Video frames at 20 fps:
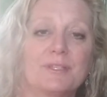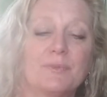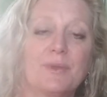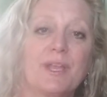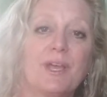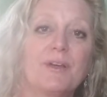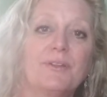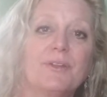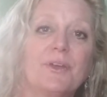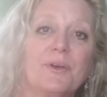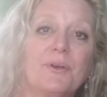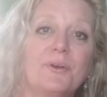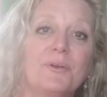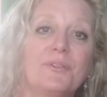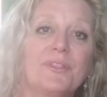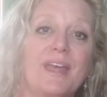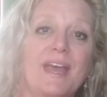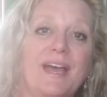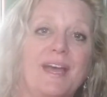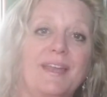And we all know
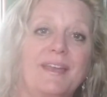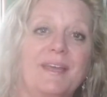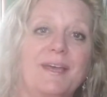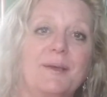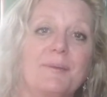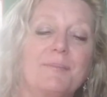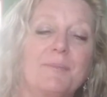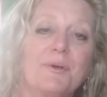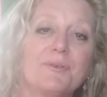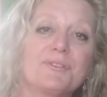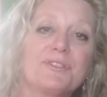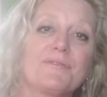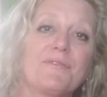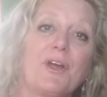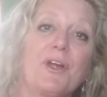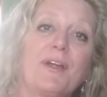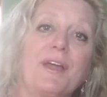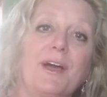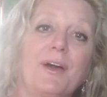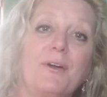that most of
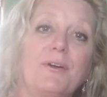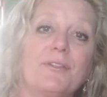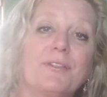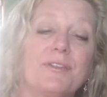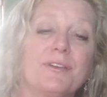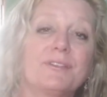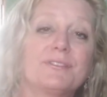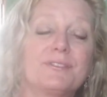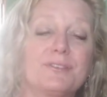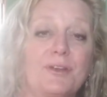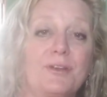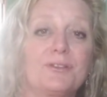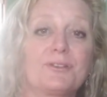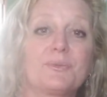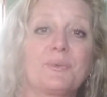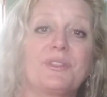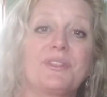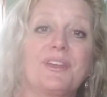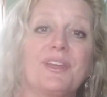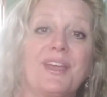our health starts
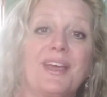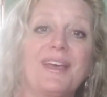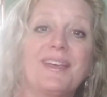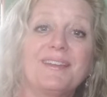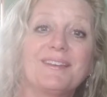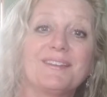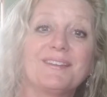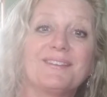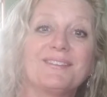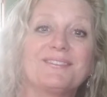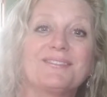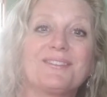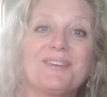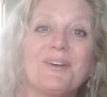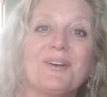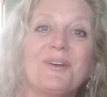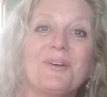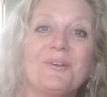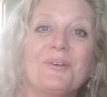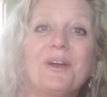with the gut,
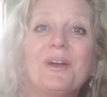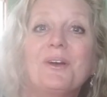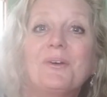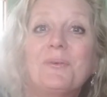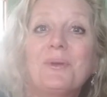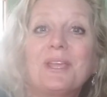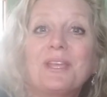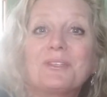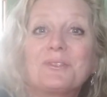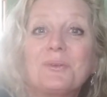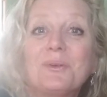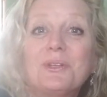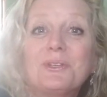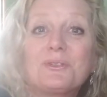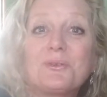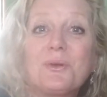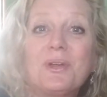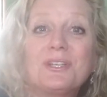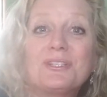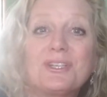so we get to
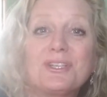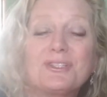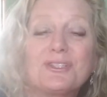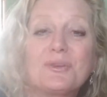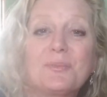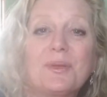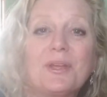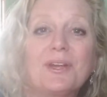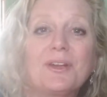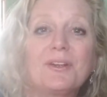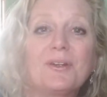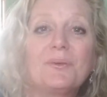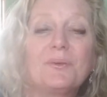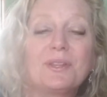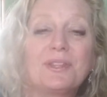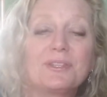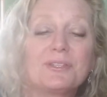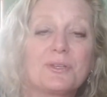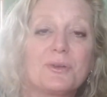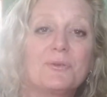enjoy ginger beer
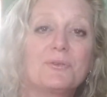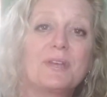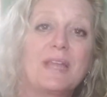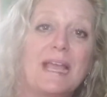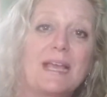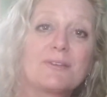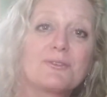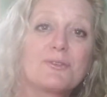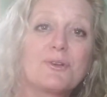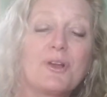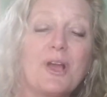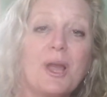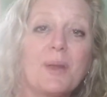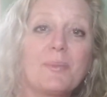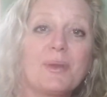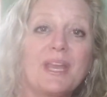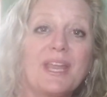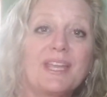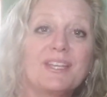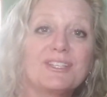with its own natural
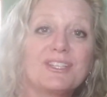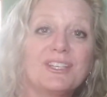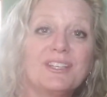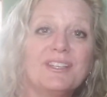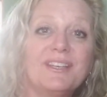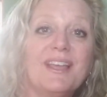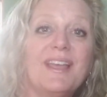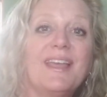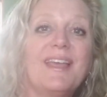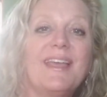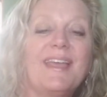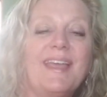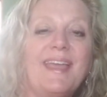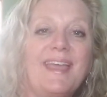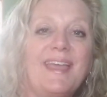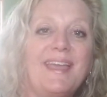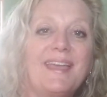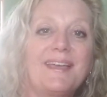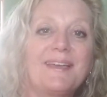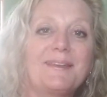carbonation
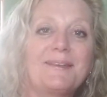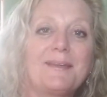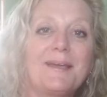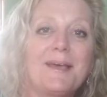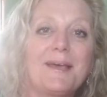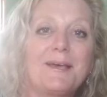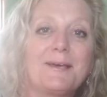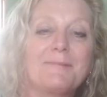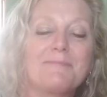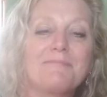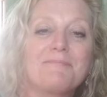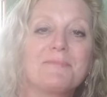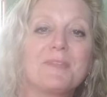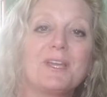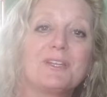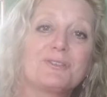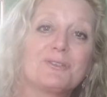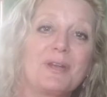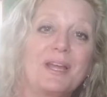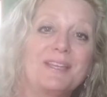and
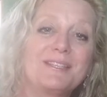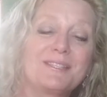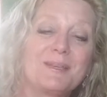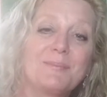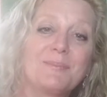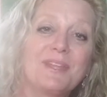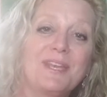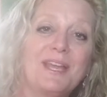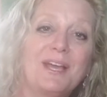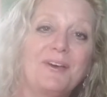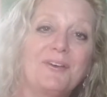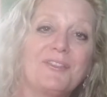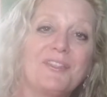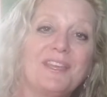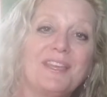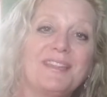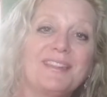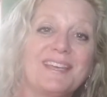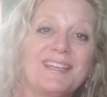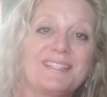try something
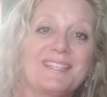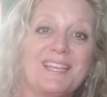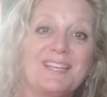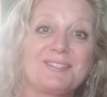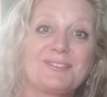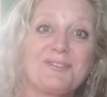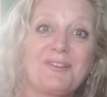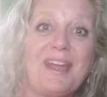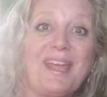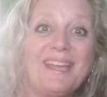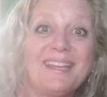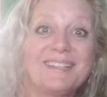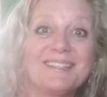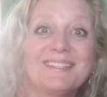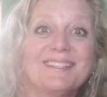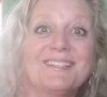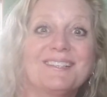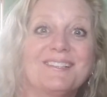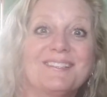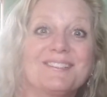healthy that tastes great.
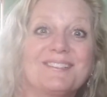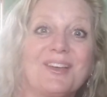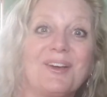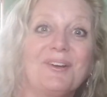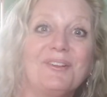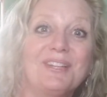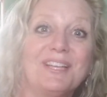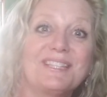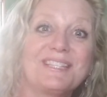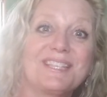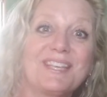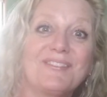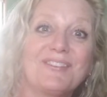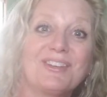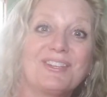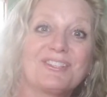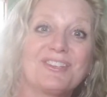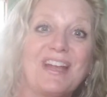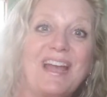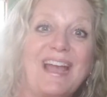So let's give it
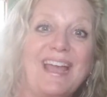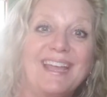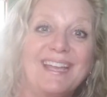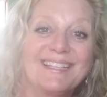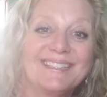a try.